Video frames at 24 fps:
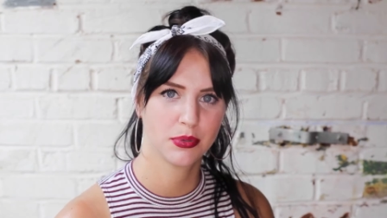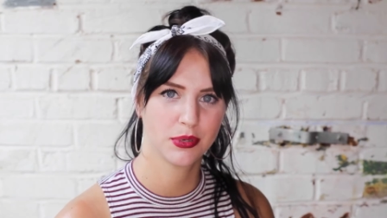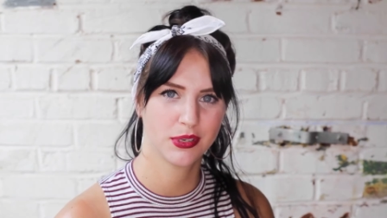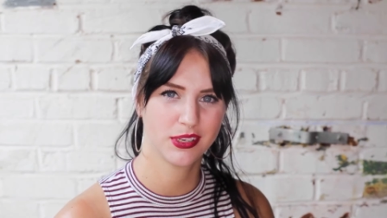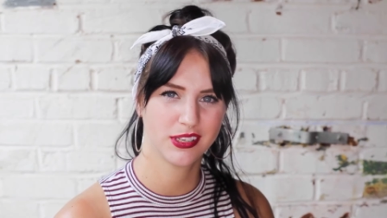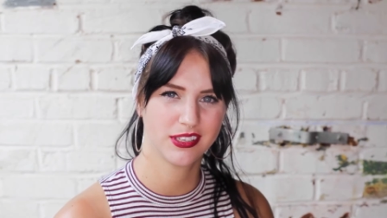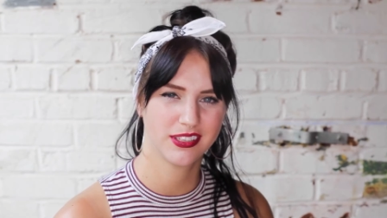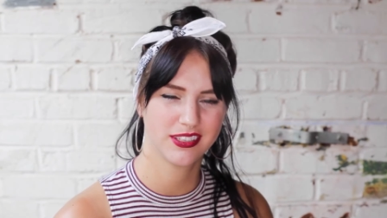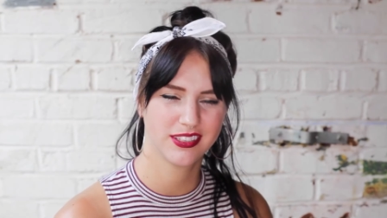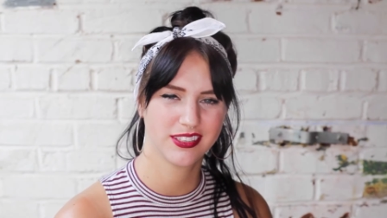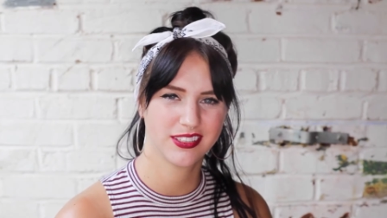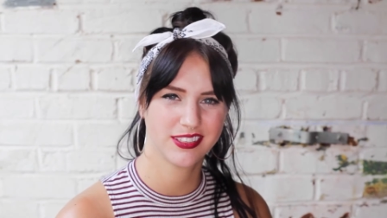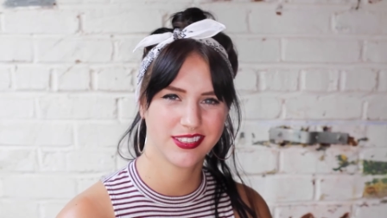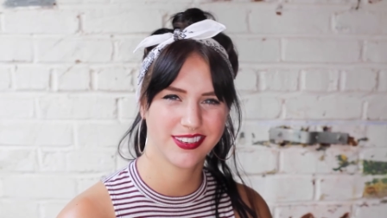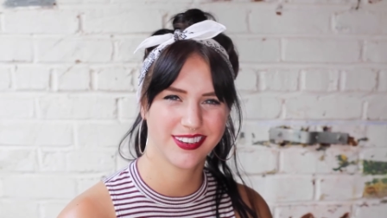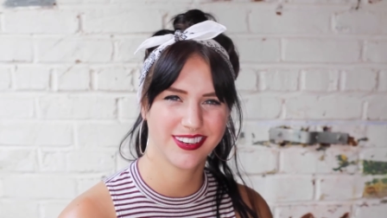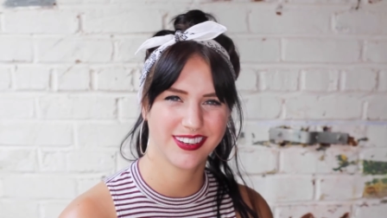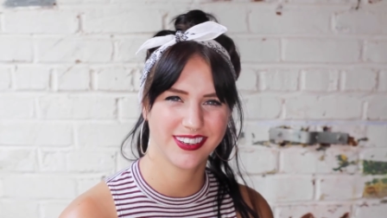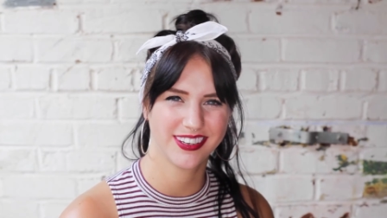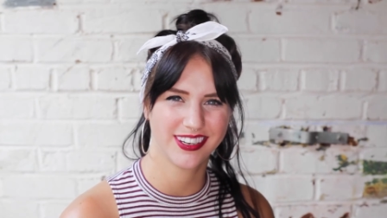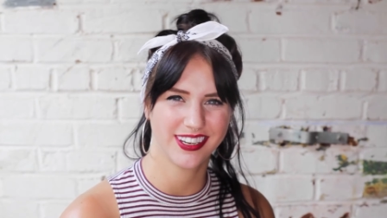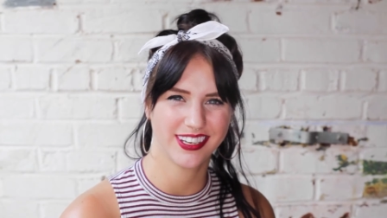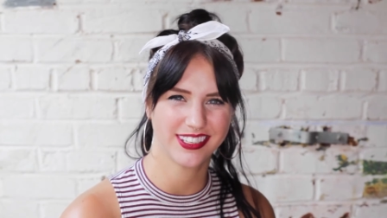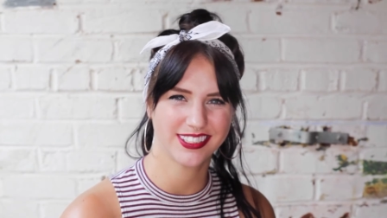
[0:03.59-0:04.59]
put
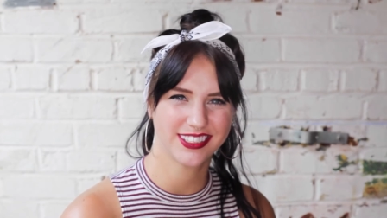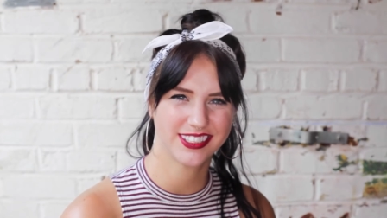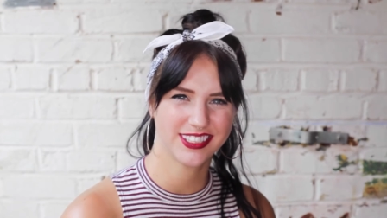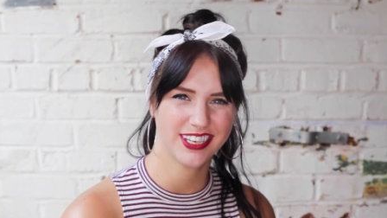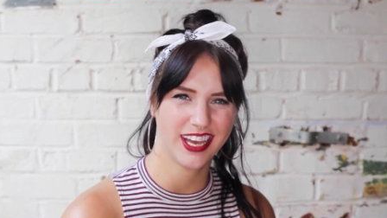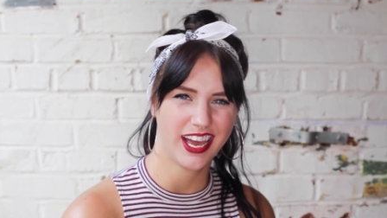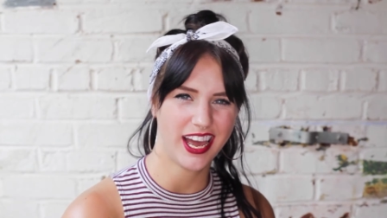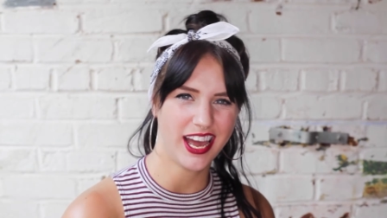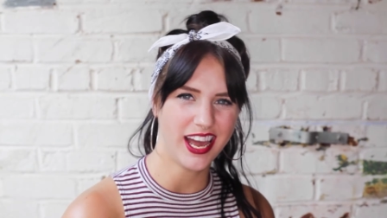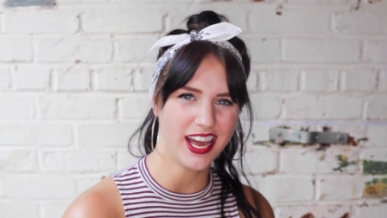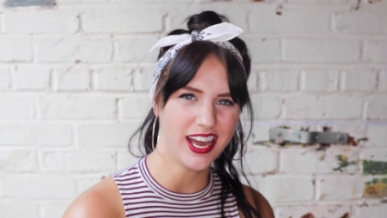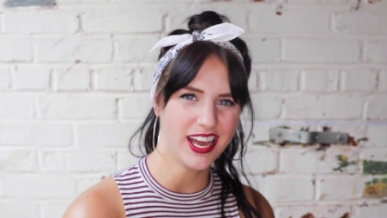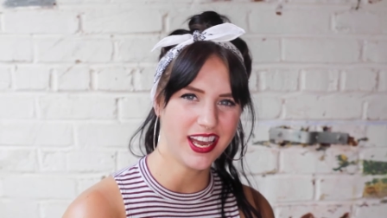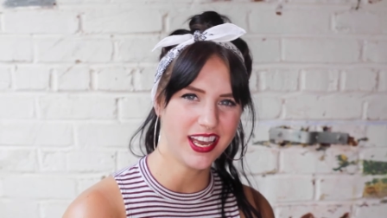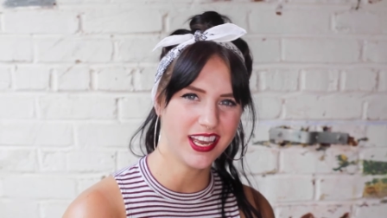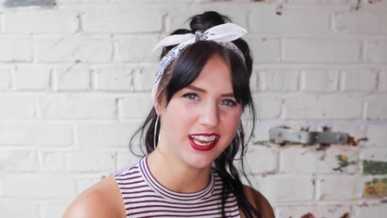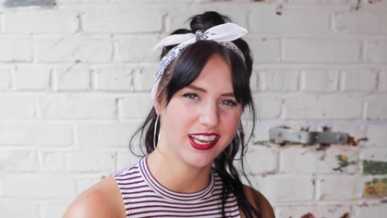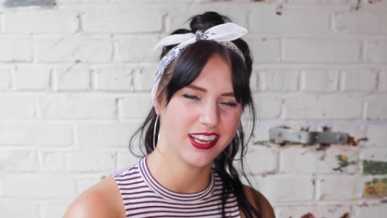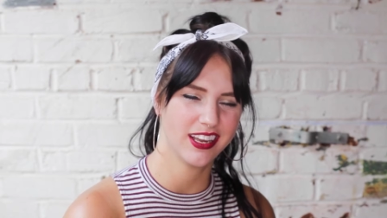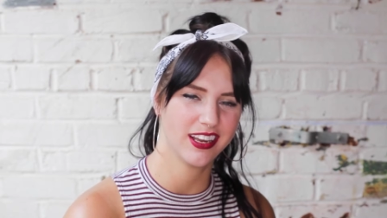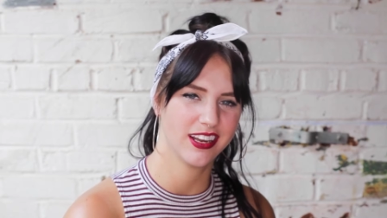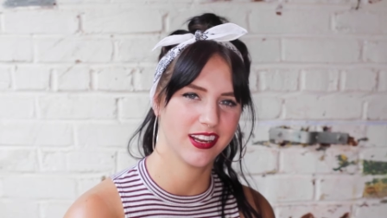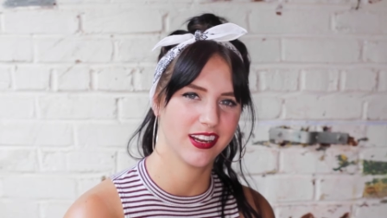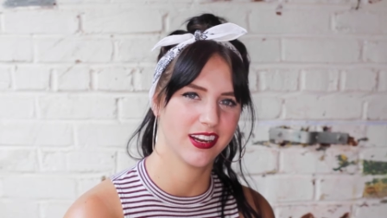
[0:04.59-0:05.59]
a
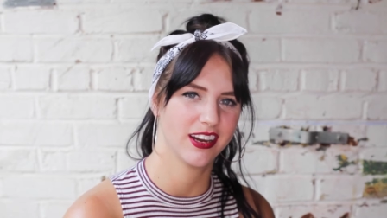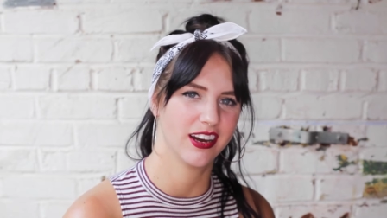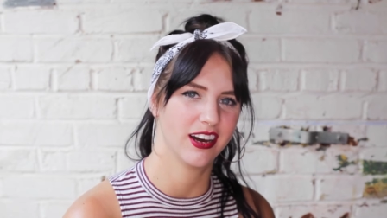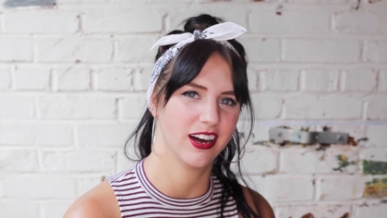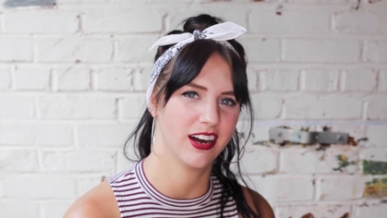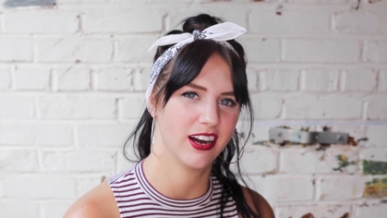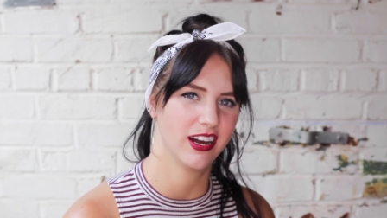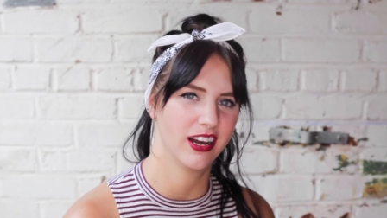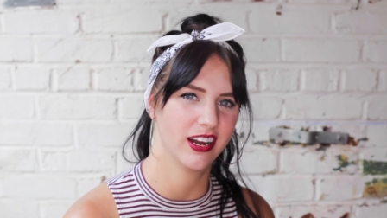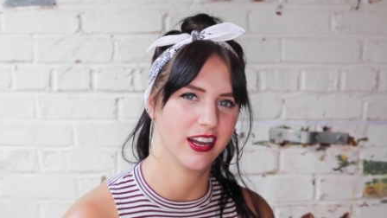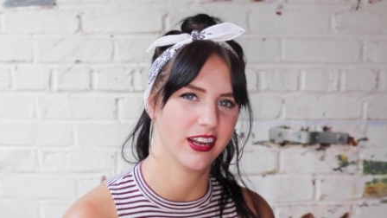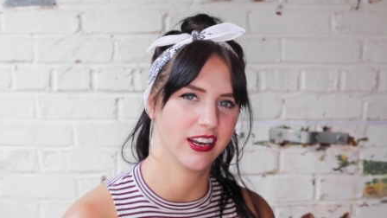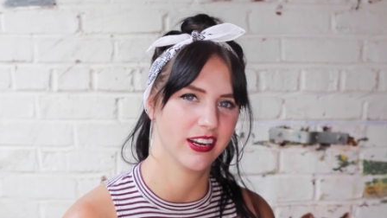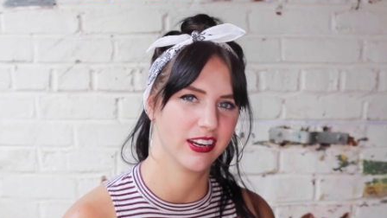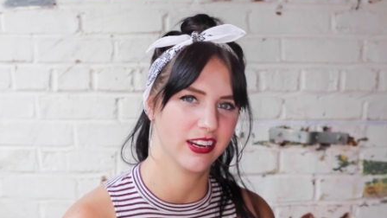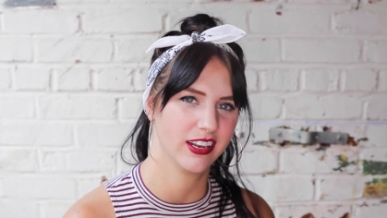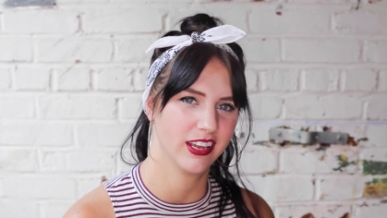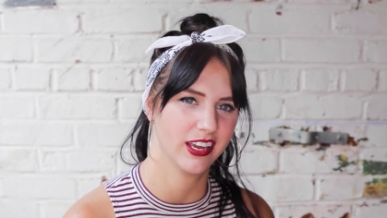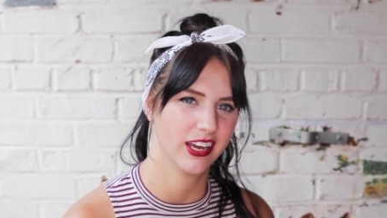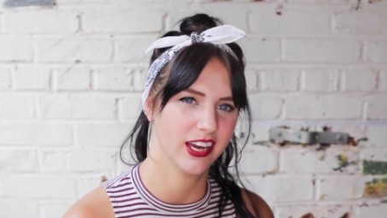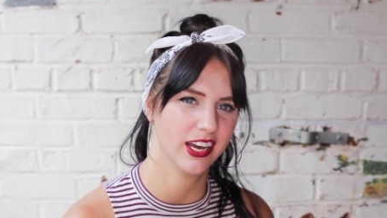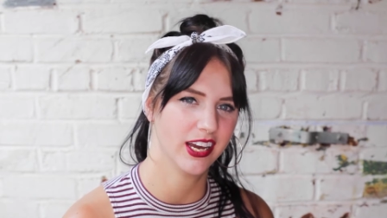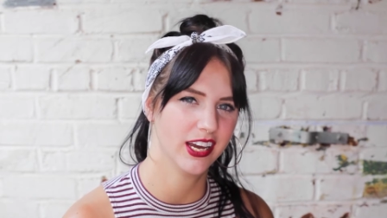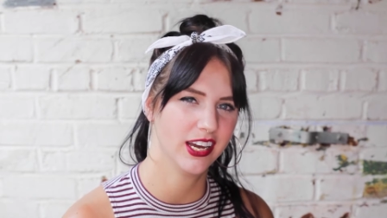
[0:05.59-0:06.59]
tie on
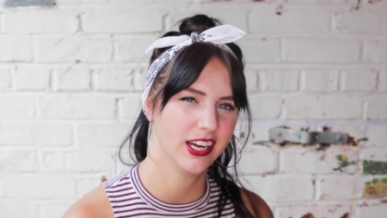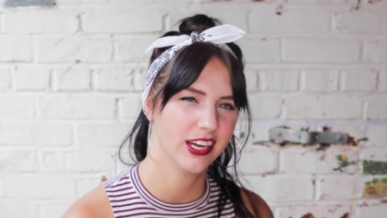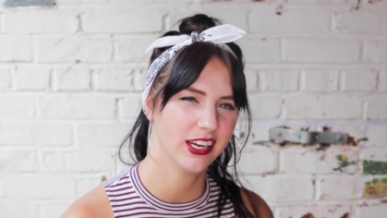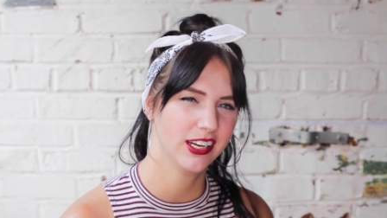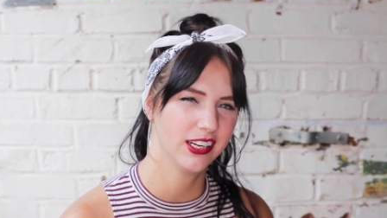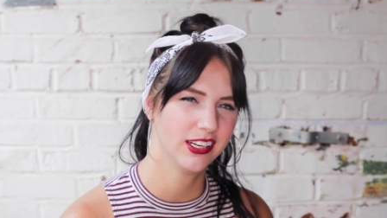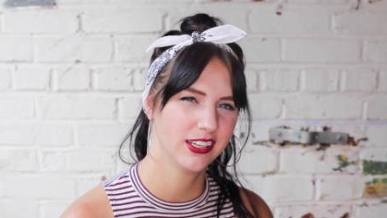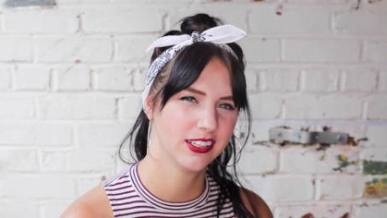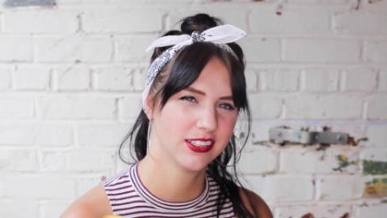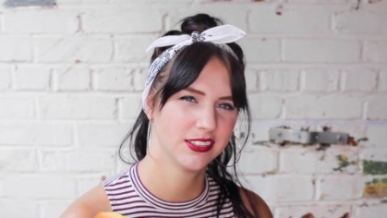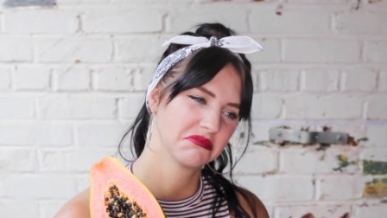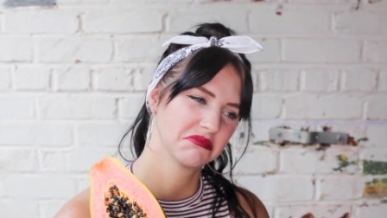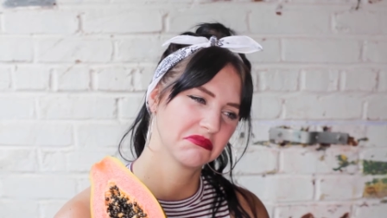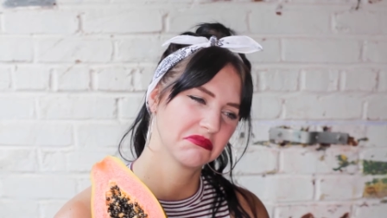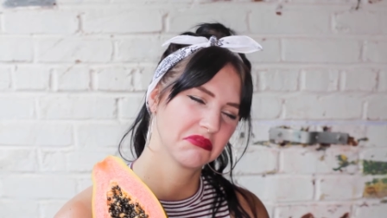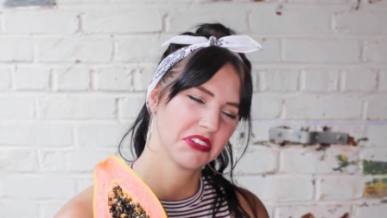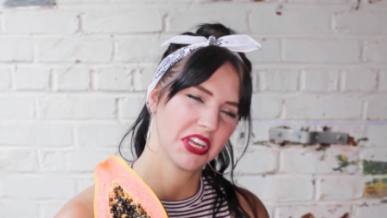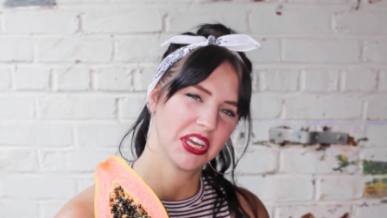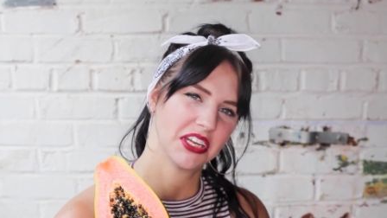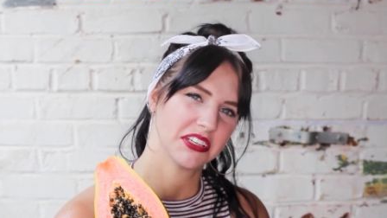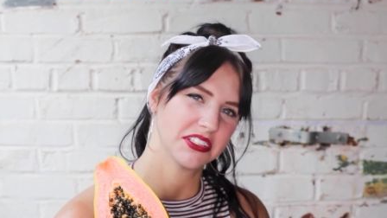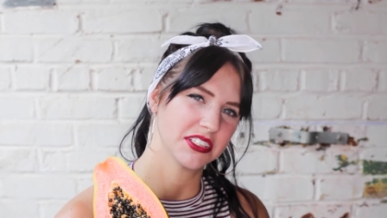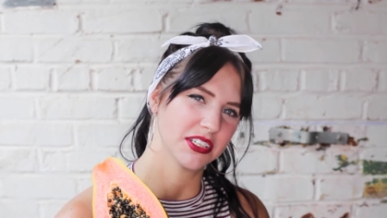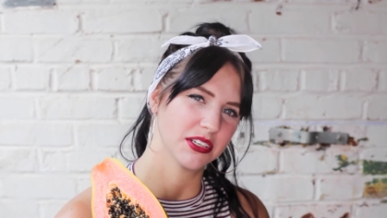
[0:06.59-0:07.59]
ya.
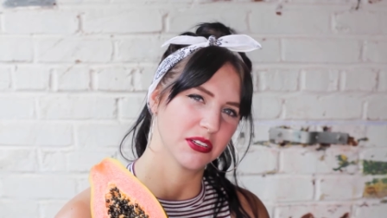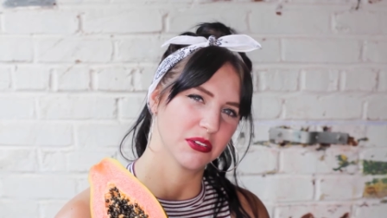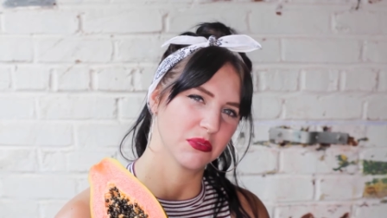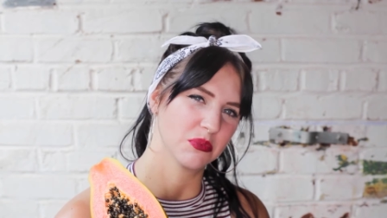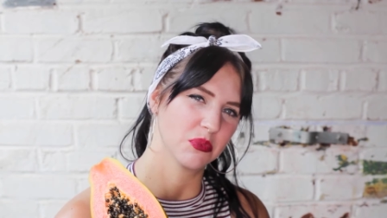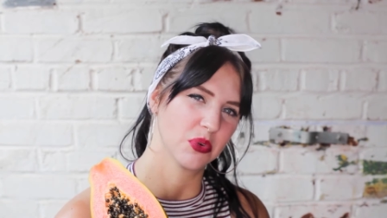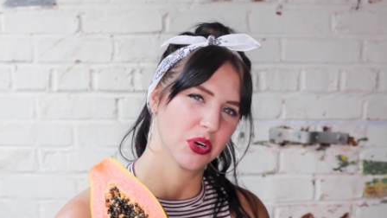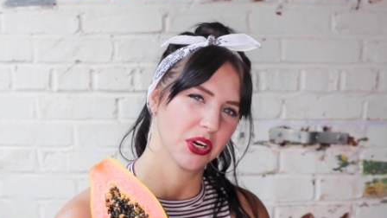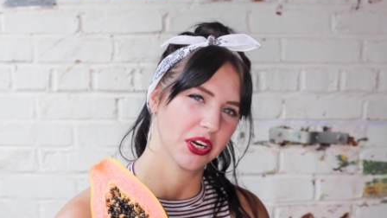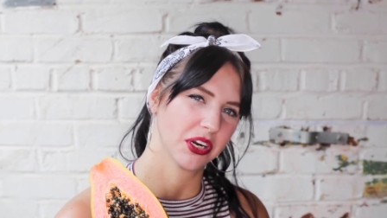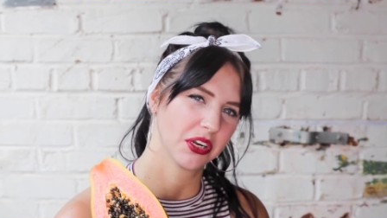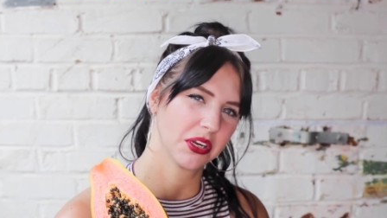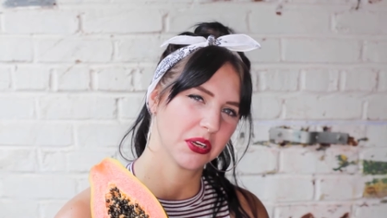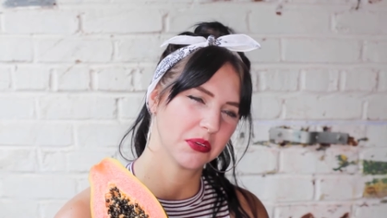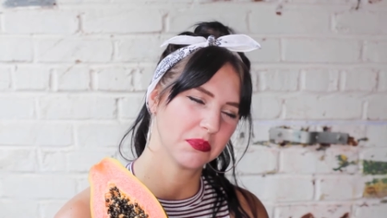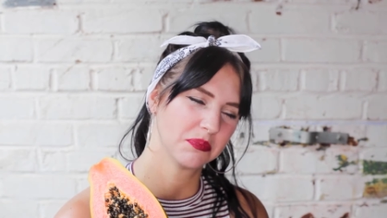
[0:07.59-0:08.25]
That didn't work.